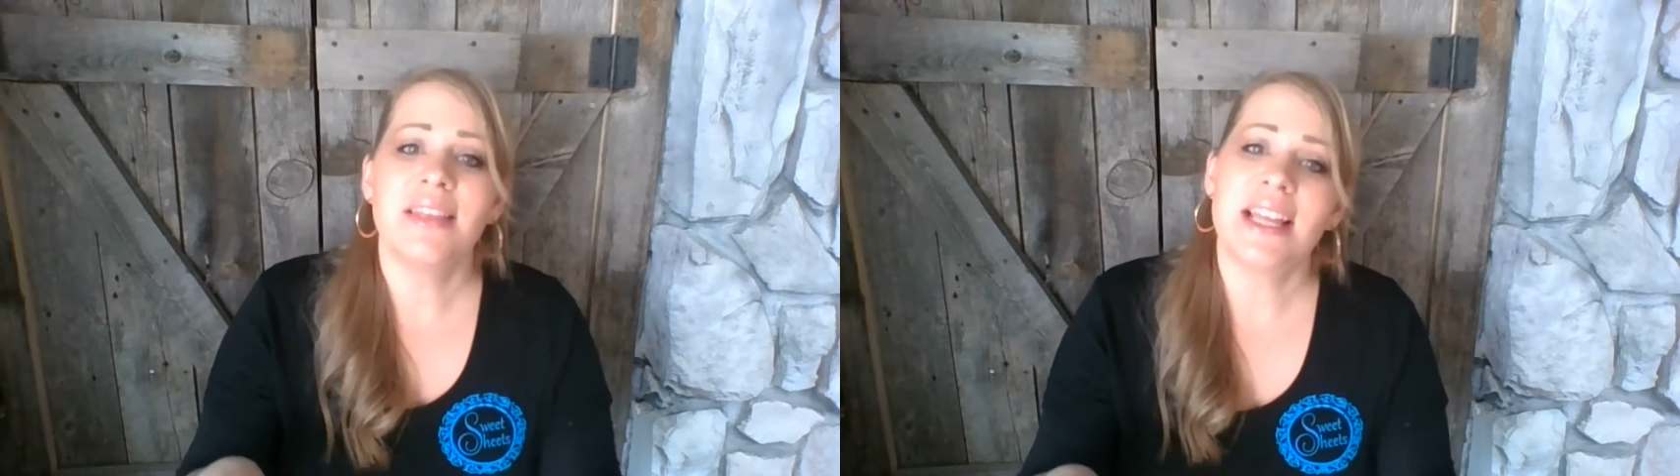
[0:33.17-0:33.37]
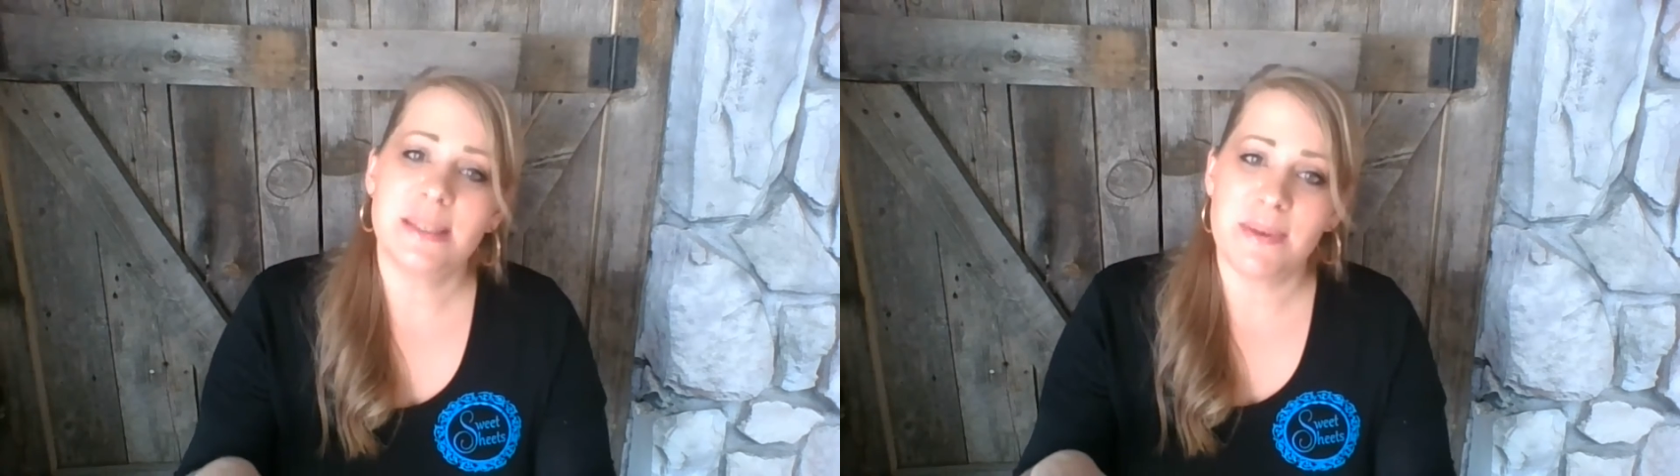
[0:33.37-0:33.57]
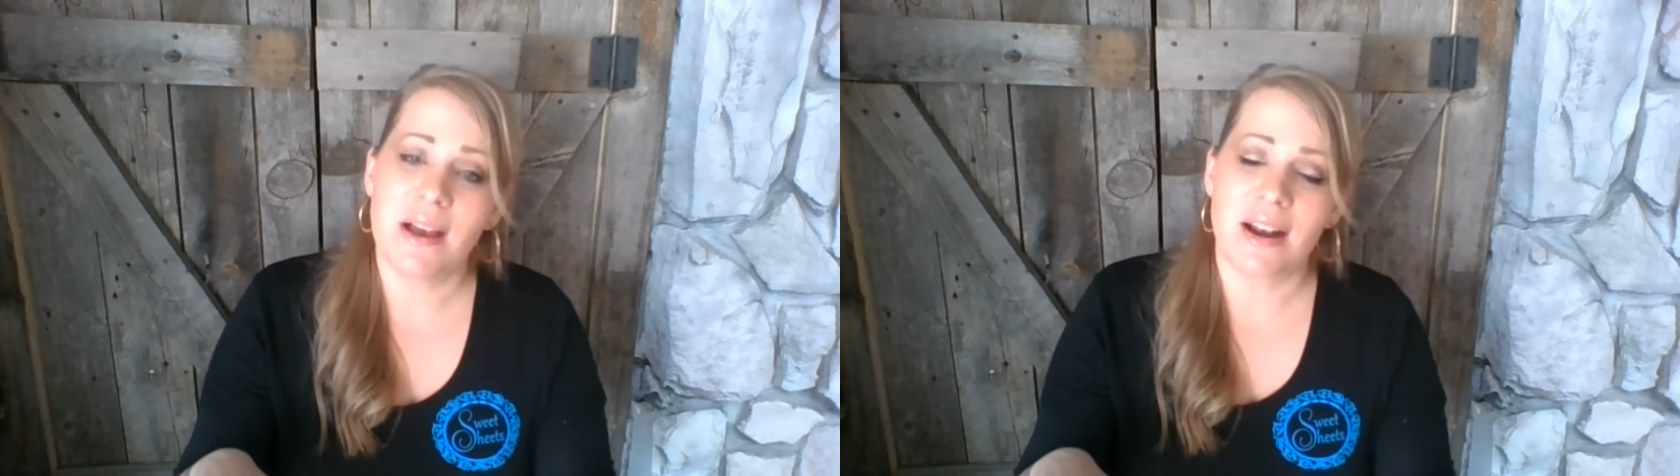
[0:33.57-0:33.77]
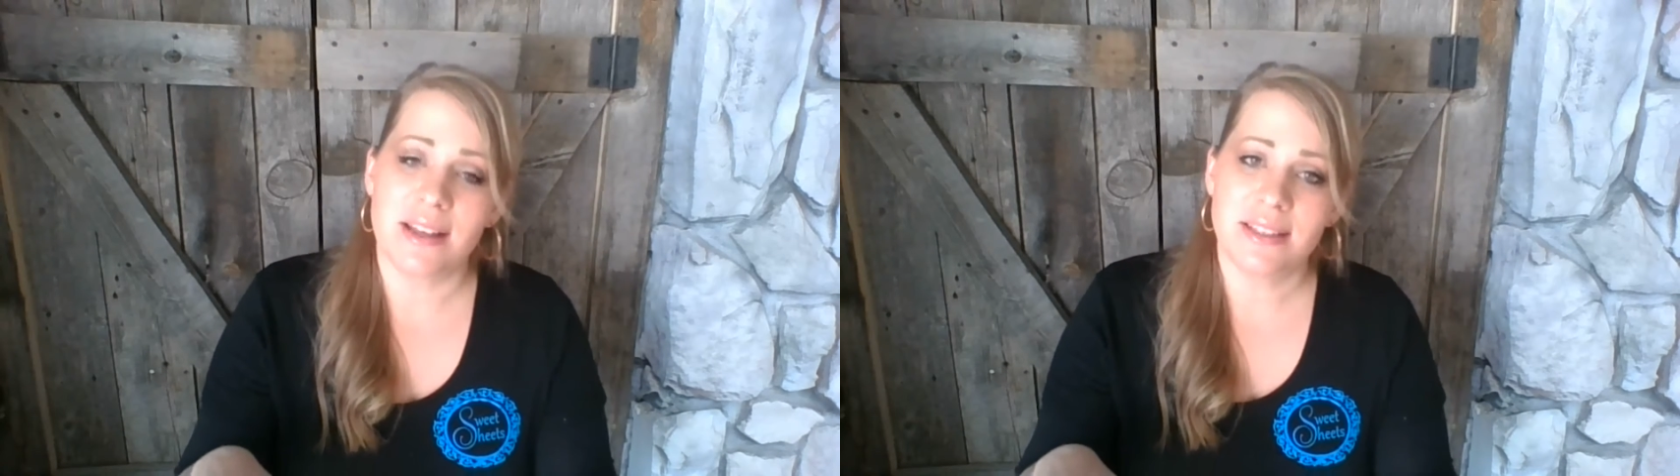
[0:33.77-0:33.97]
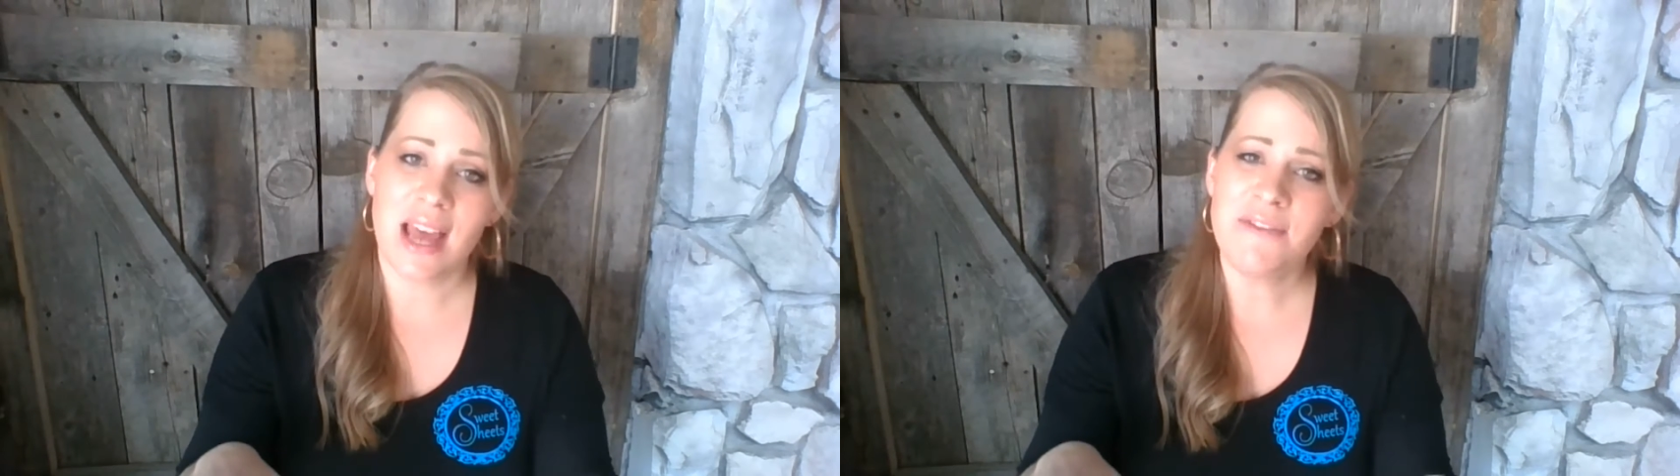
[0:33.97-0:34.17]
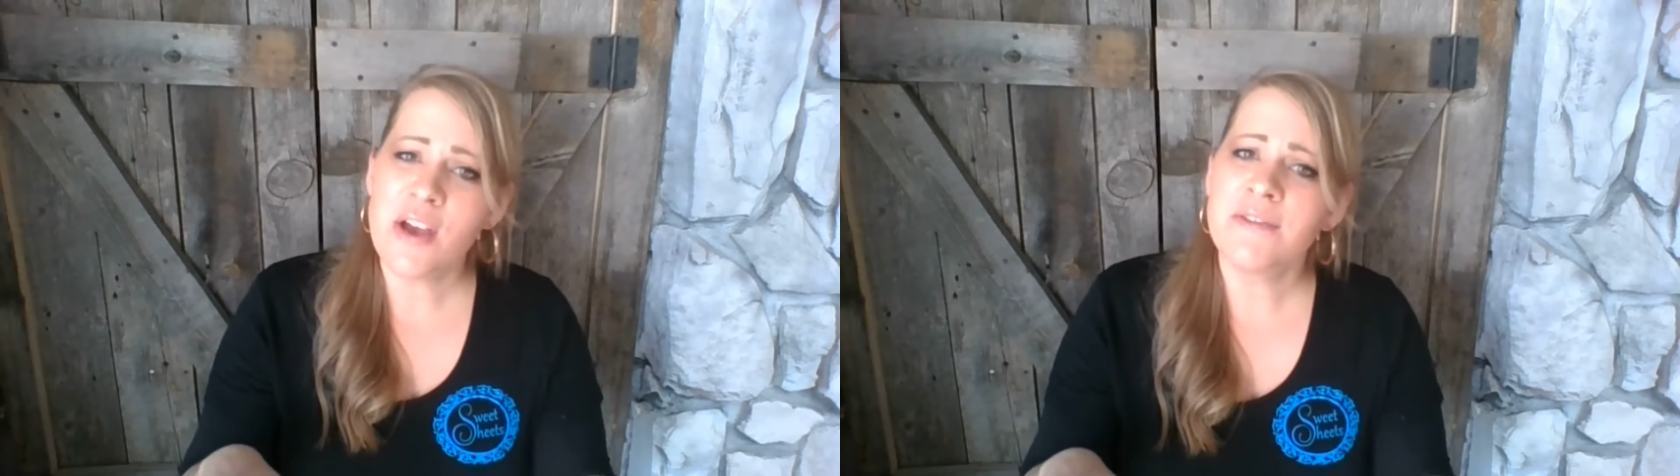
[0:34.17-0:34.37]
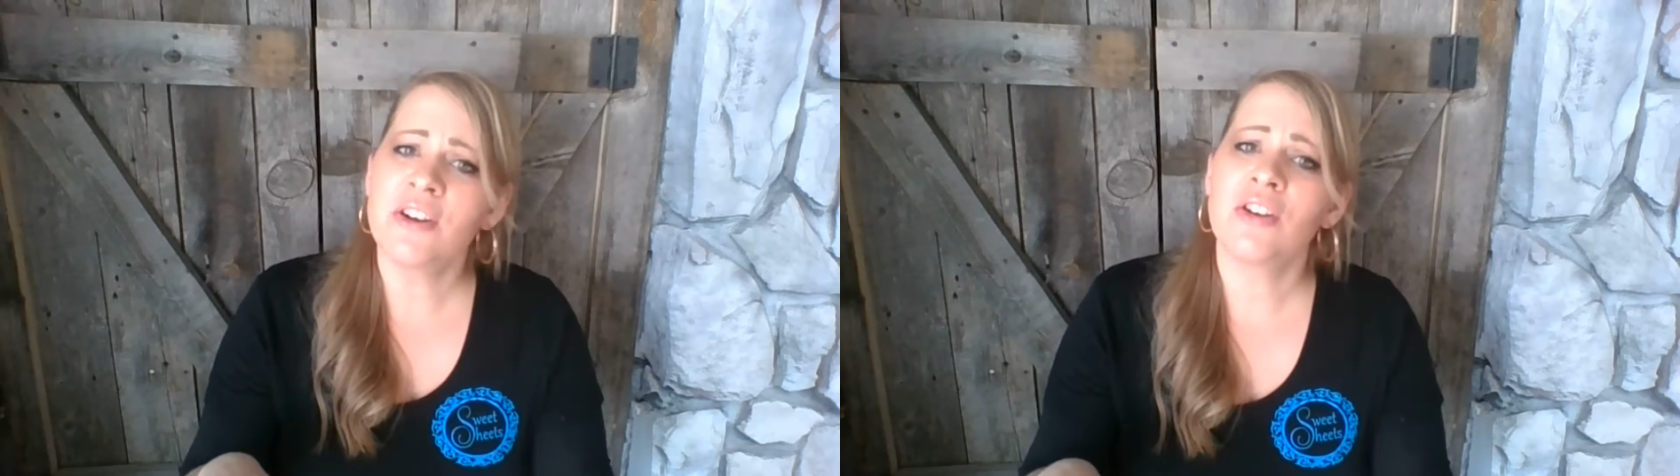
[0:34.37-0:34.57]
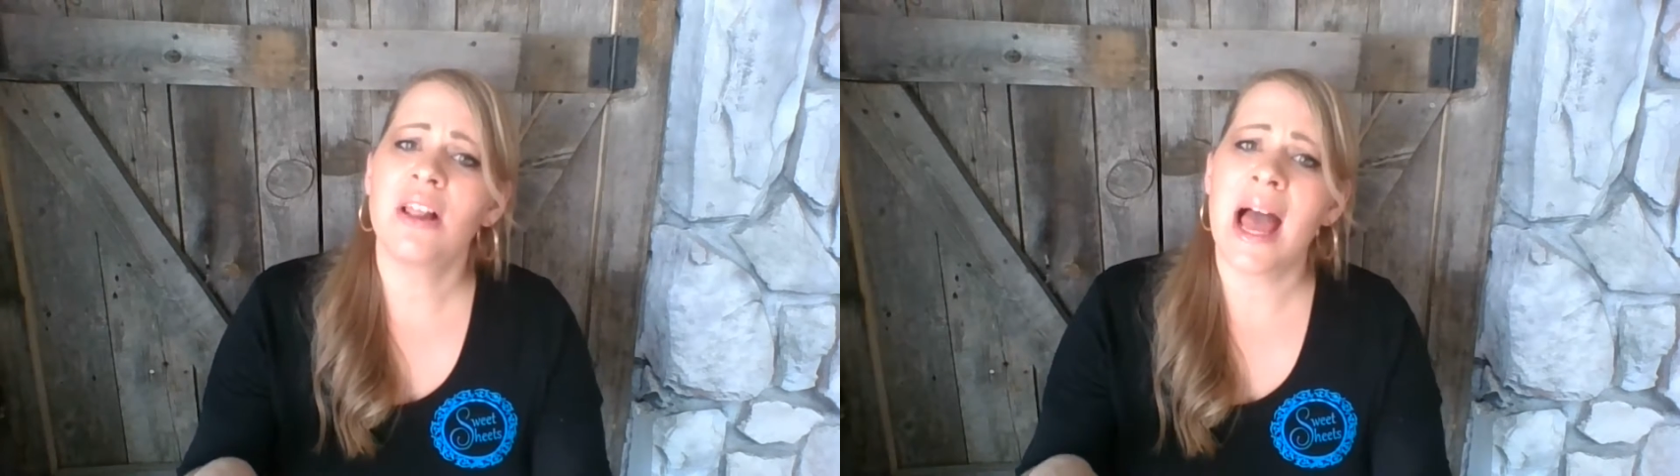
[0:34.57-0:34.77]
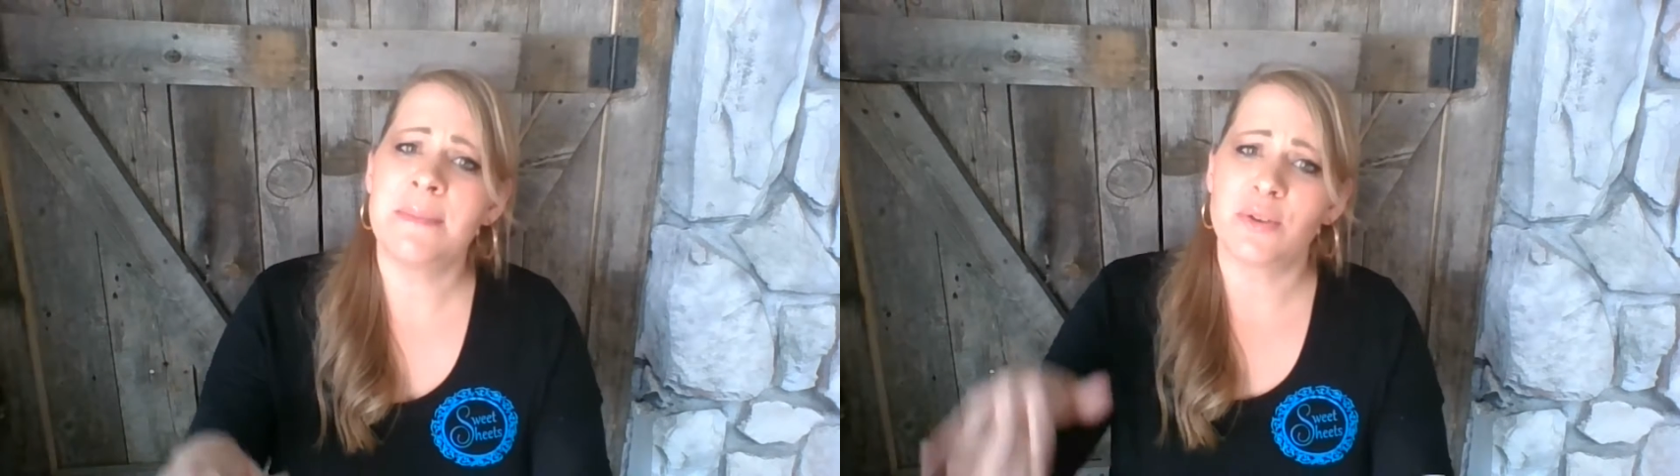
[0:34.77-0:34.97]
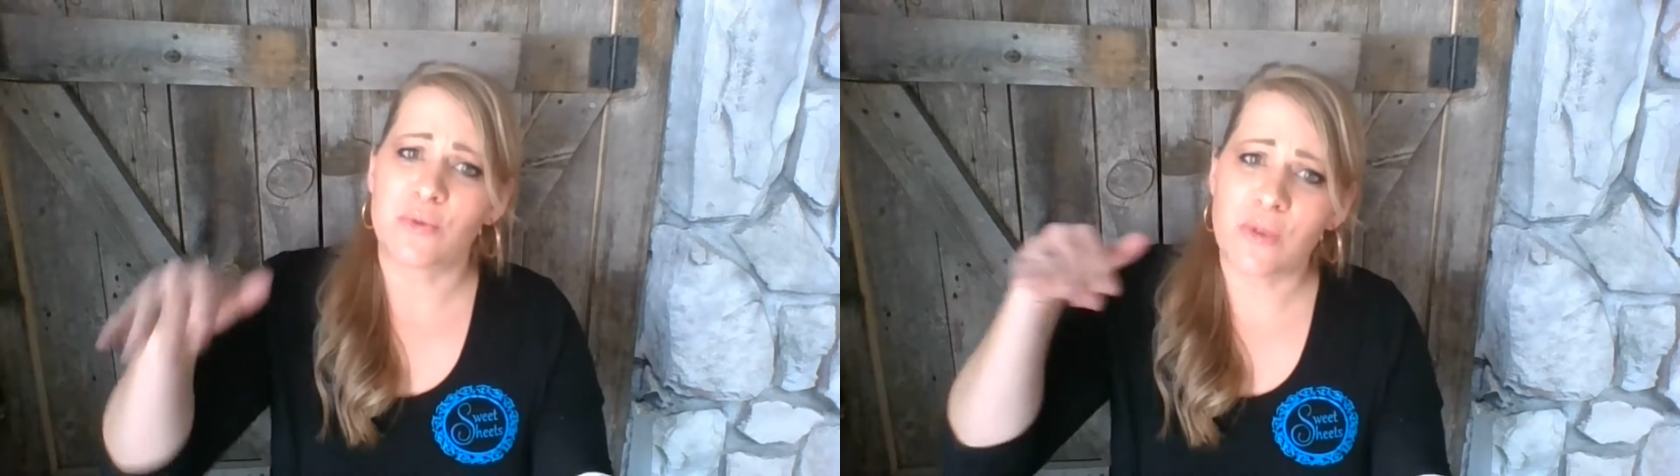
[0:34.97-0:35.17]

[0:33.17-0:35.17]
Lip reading: Let's be honest, have you ever climbed